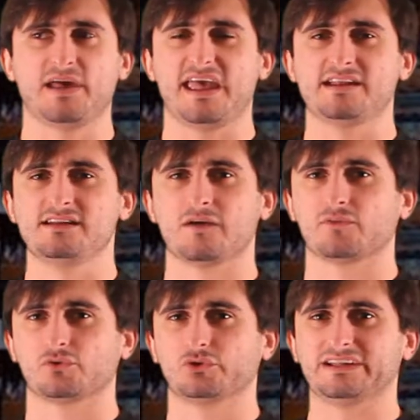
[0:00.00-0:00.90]
but it
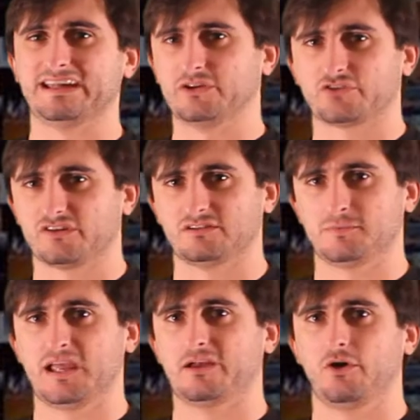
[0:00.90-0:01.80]
never really interested
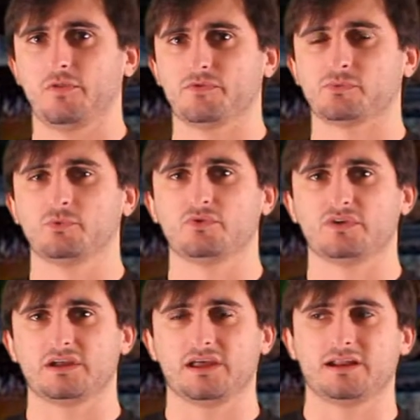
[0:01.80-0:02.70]
me at all in this movie.